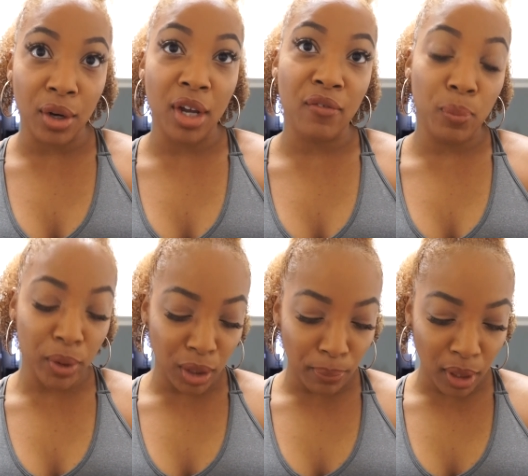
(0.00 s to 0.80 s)
If you
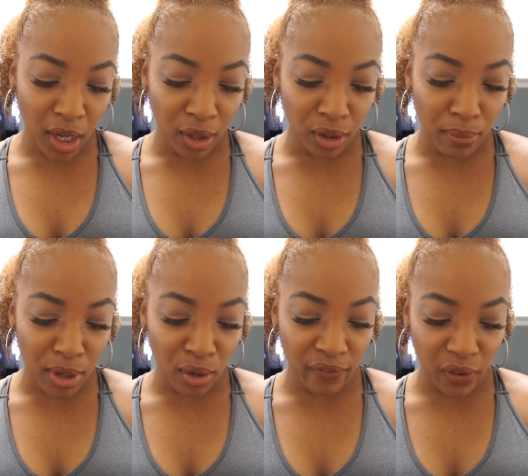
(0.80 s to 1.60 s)
put the blood on the
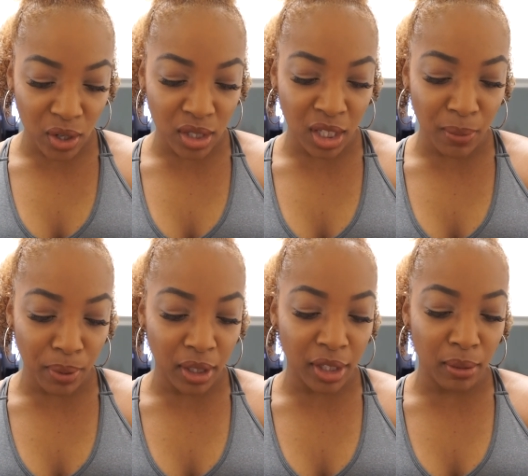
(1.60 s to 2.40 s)
meter first, then
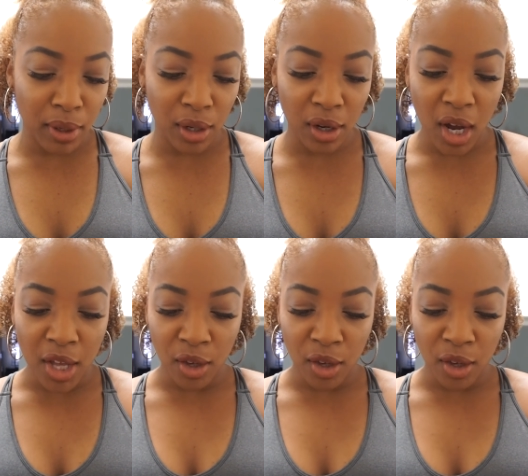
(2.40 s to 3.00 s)
put it in the meter,